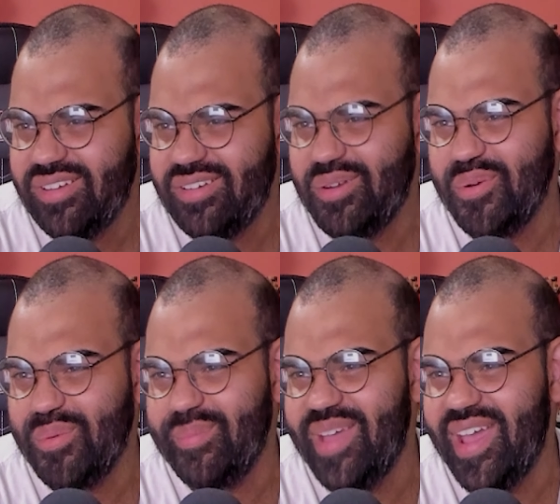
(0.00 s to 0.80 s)
Oh,
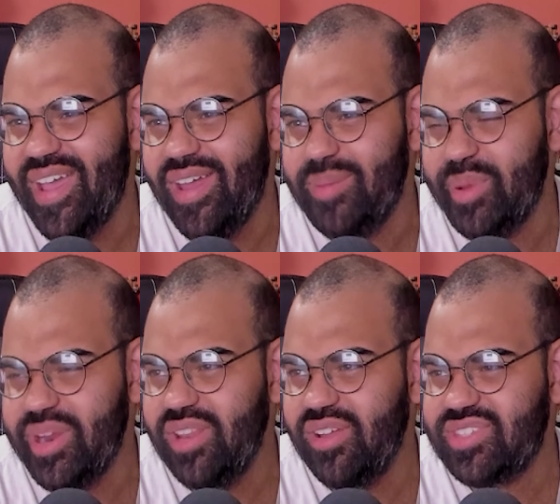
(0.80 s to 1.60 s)
man. But
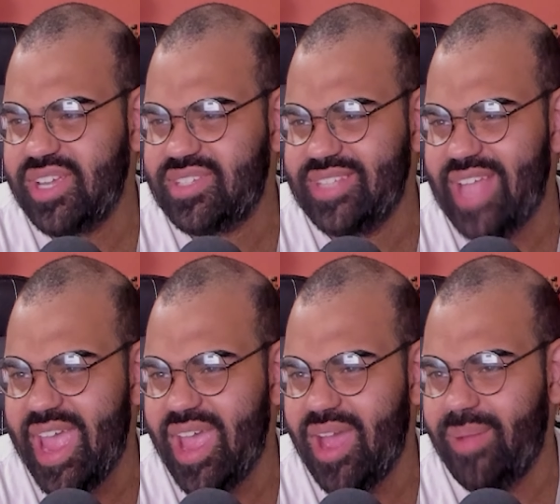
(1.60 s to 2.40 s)
it looks like...
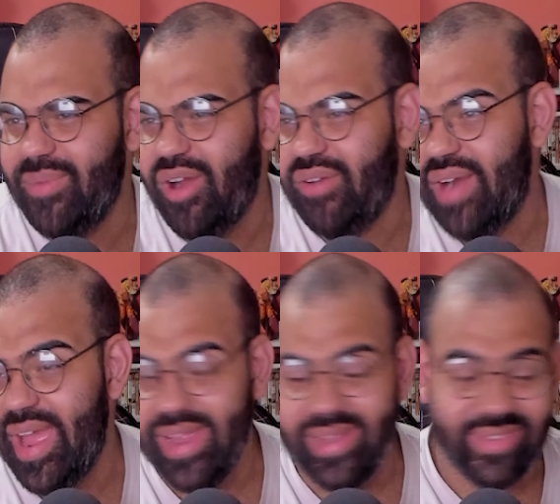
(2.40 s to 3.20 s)
Damn. All
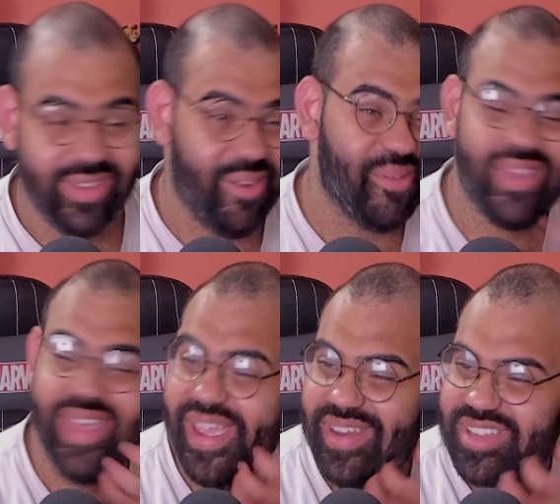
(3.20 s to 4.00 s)
right.
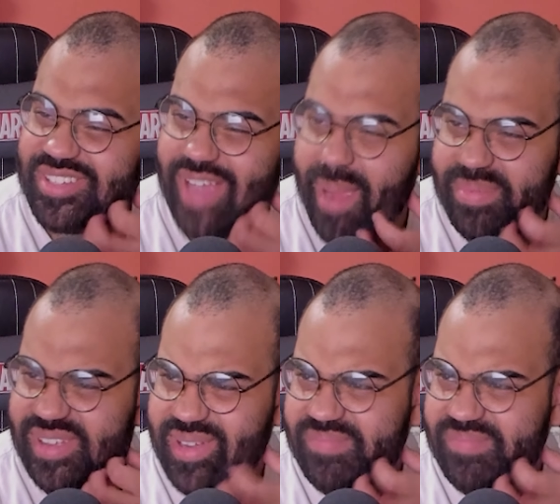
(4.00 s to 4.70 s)
Okay. Next chapter.